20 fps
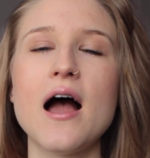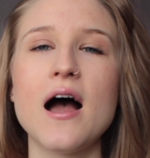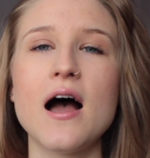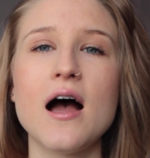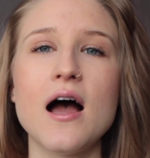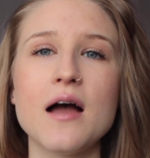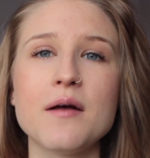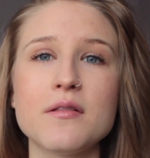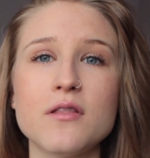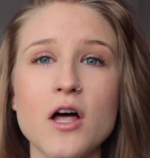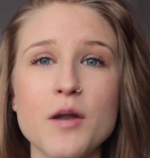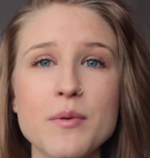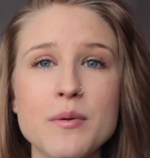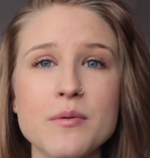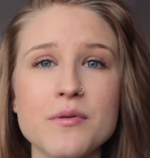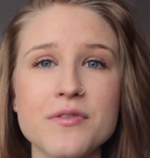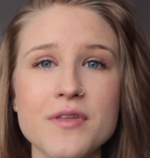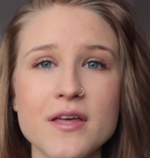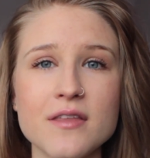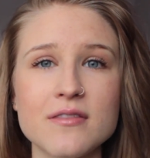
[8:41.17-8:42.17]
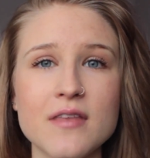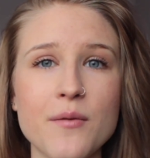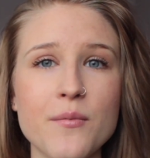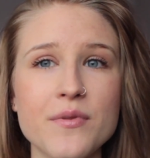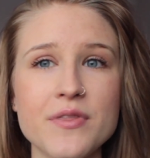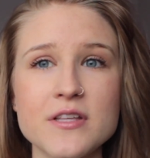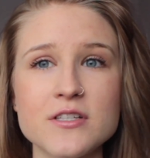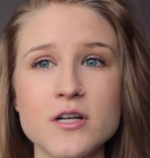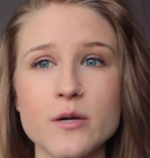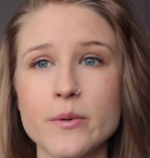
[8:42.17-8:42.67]
Uh, a lot of people think that
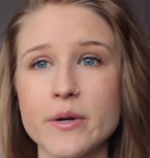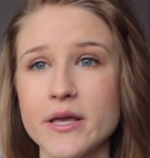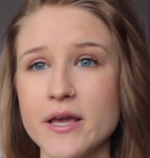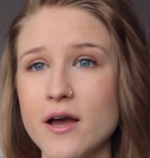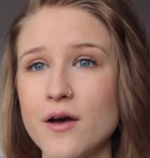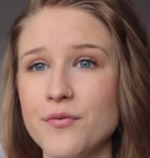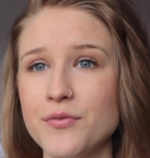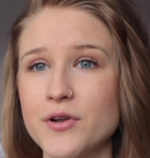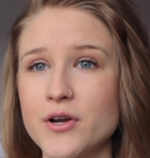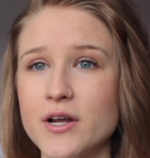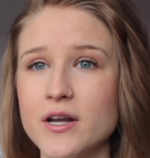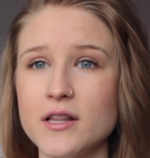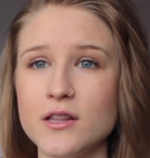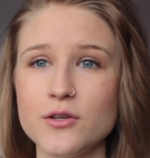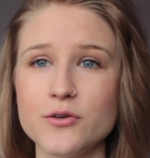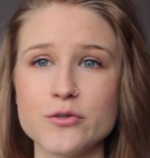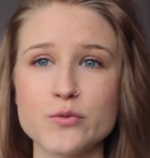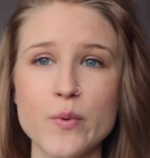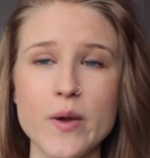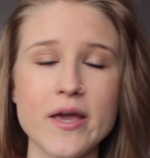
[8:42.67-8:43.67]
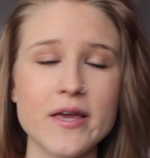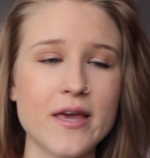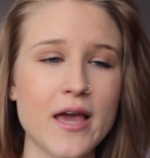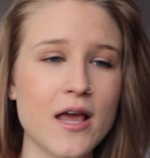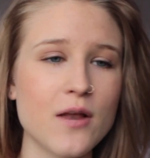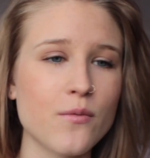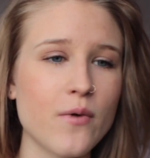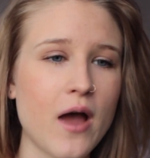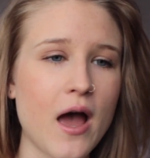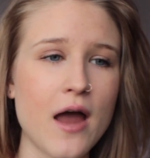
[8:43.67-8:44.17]
when they start working out, they're going to lose weight,
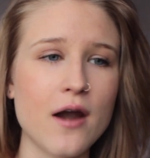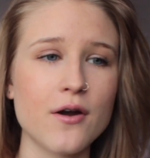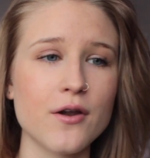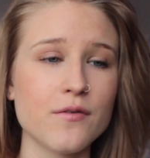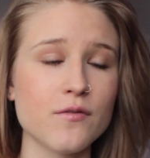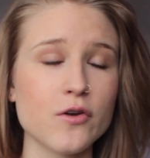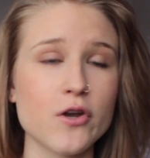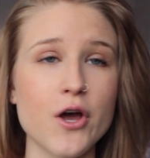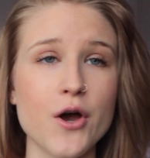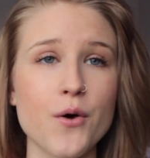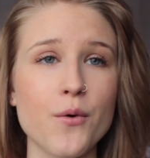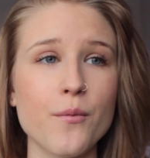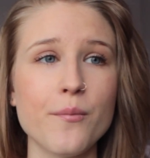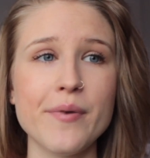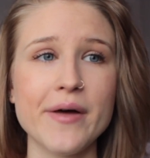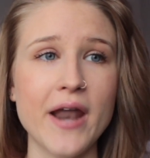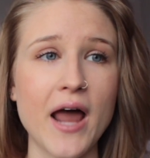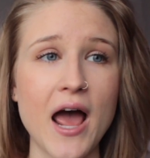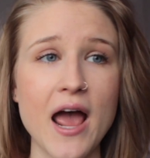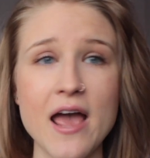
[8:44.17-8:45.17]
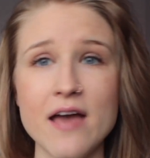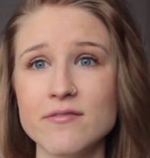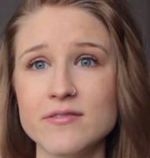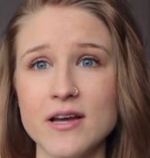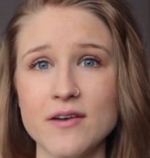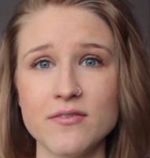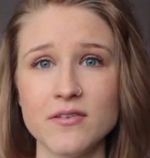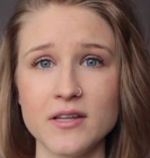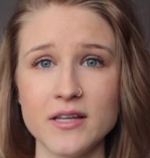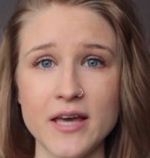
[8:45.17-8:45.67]
gain weight. I don't even know, but I have
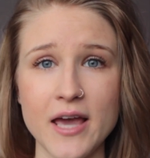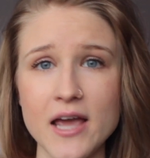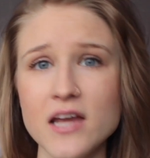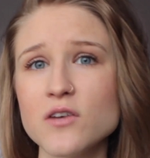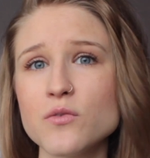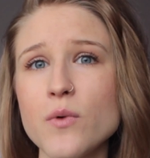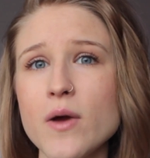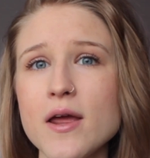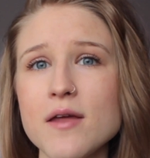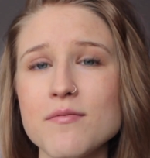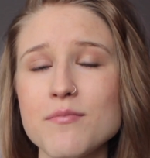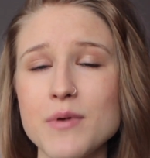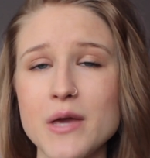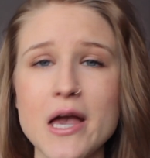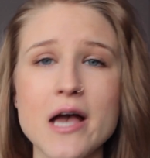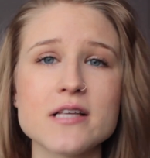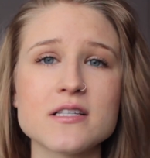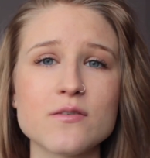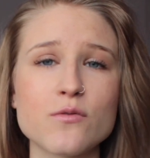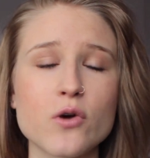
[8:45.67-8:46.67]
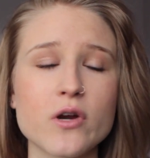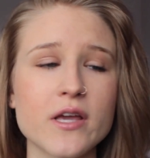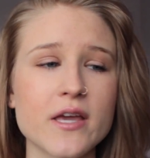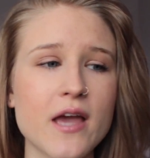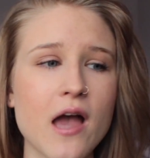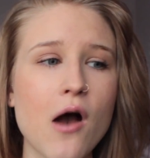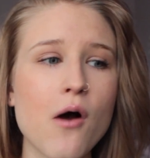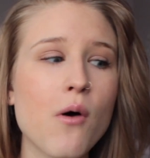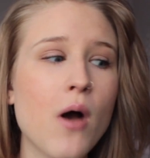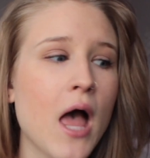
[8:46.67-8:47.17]
definitely gained weight because of
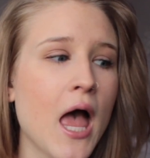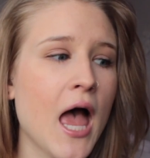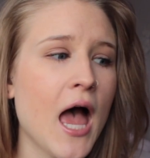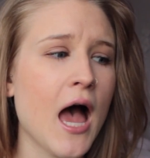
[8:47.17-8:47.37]
working out.